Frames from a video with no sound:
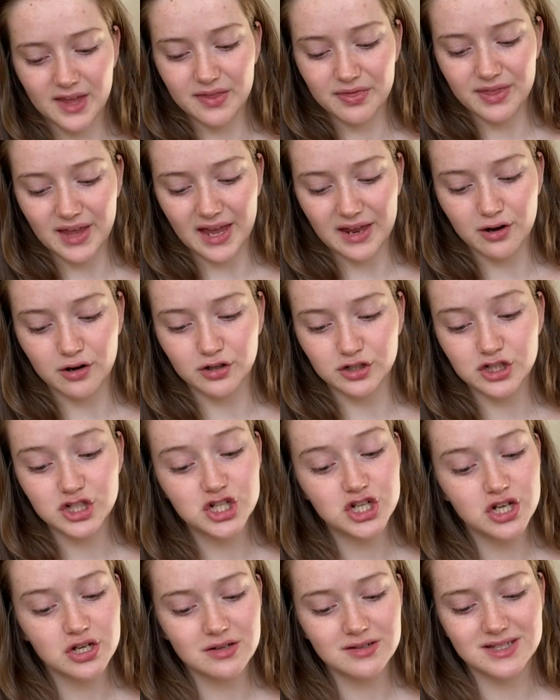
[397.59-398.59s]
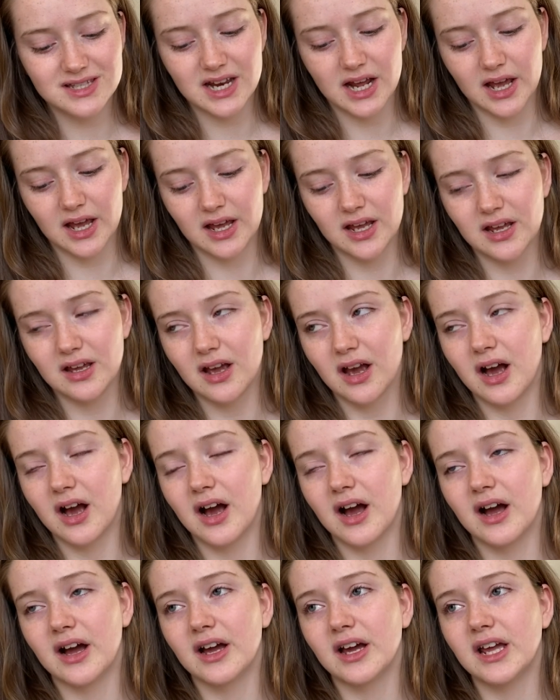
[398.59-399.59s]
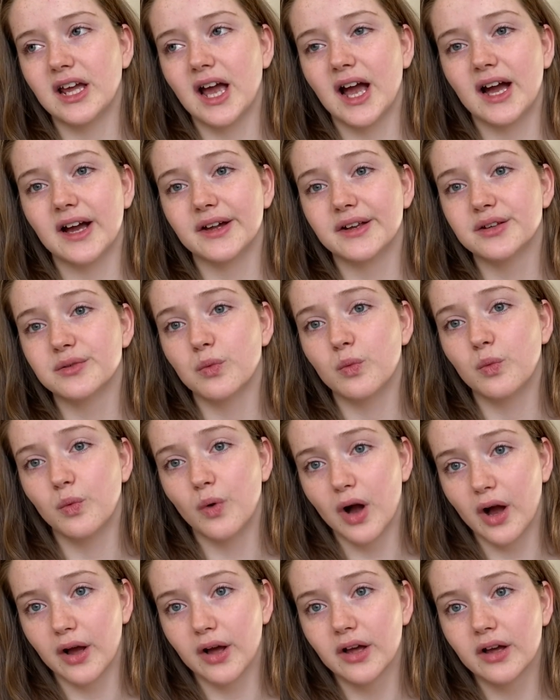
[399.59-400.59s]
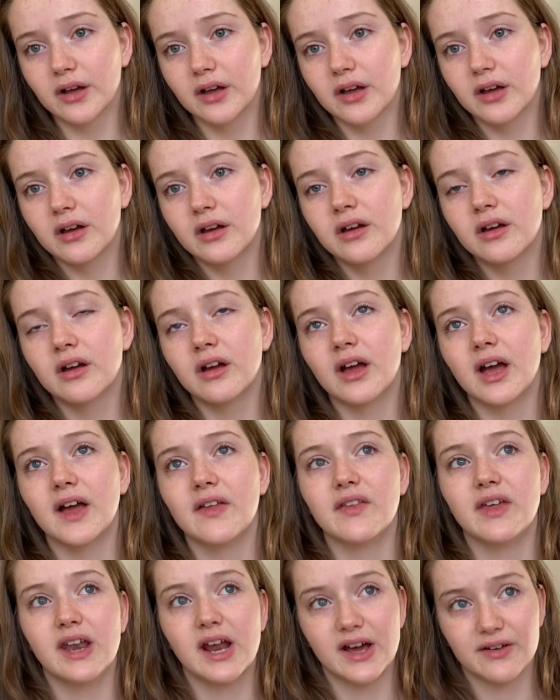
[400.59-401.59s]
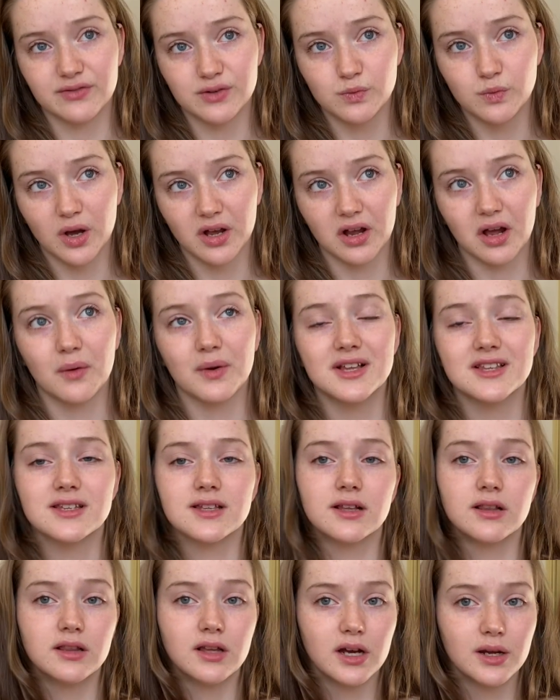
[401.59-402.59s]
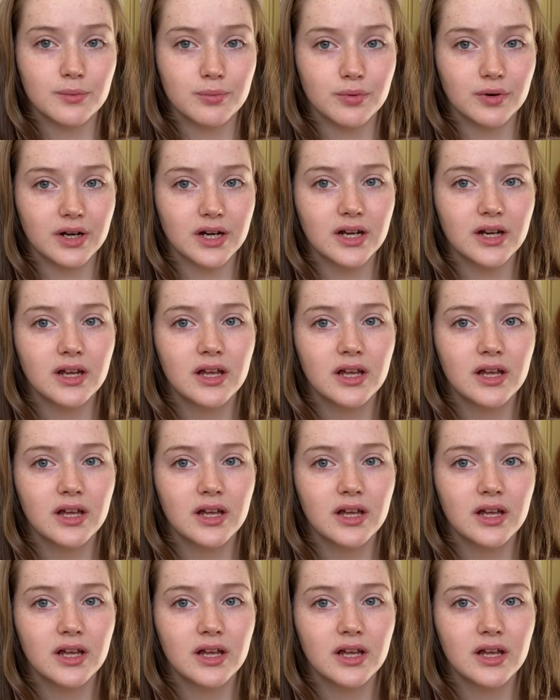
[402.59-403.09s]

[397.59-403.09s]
Then on Tuesday I had work, and then after work I went to the library,